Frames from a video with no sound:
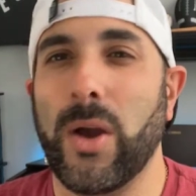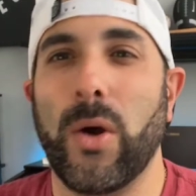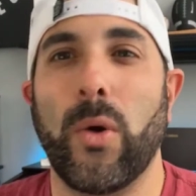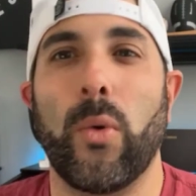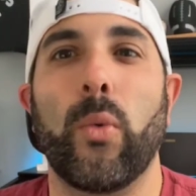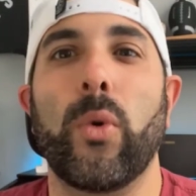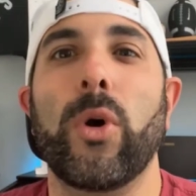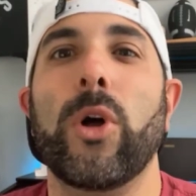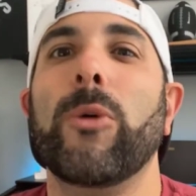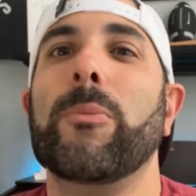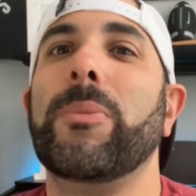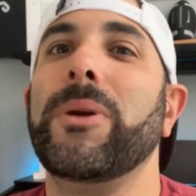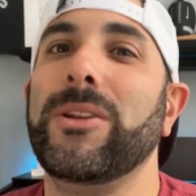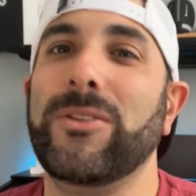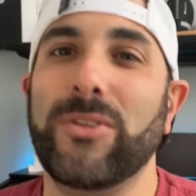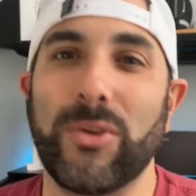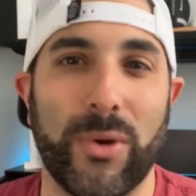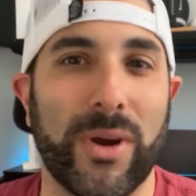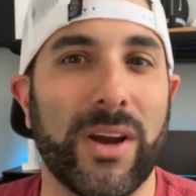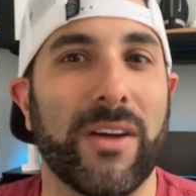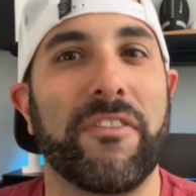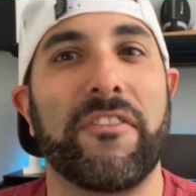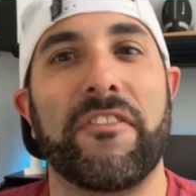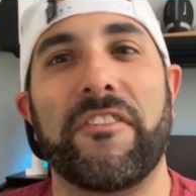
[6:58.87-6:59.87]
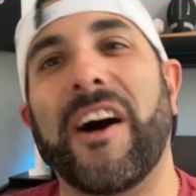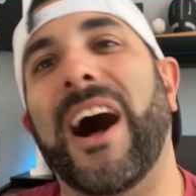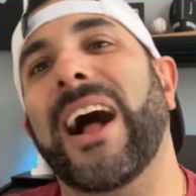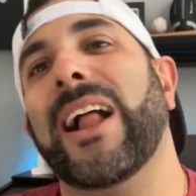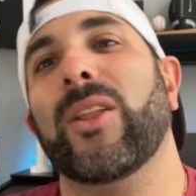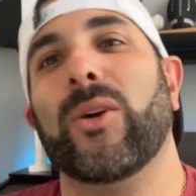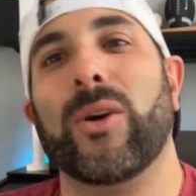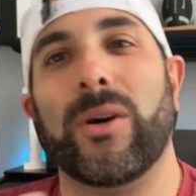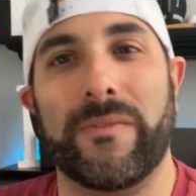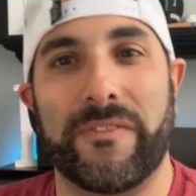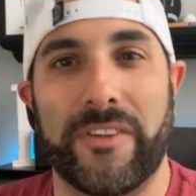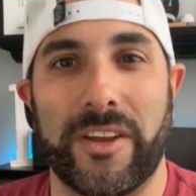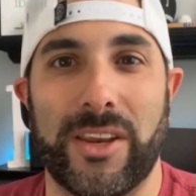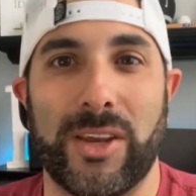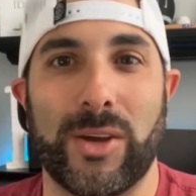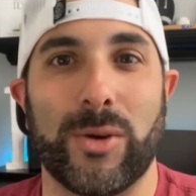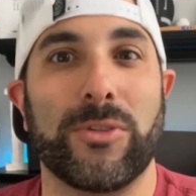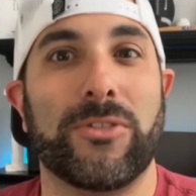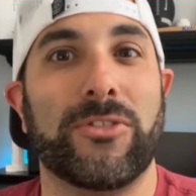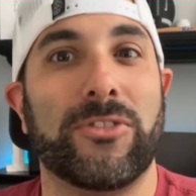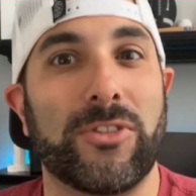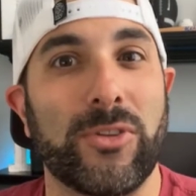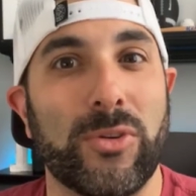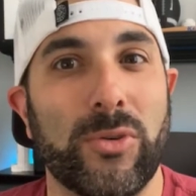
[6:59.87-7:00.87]
We'll be doing a follow-up video
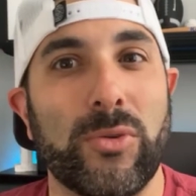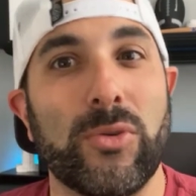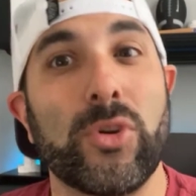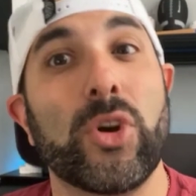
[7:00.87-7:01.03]
soon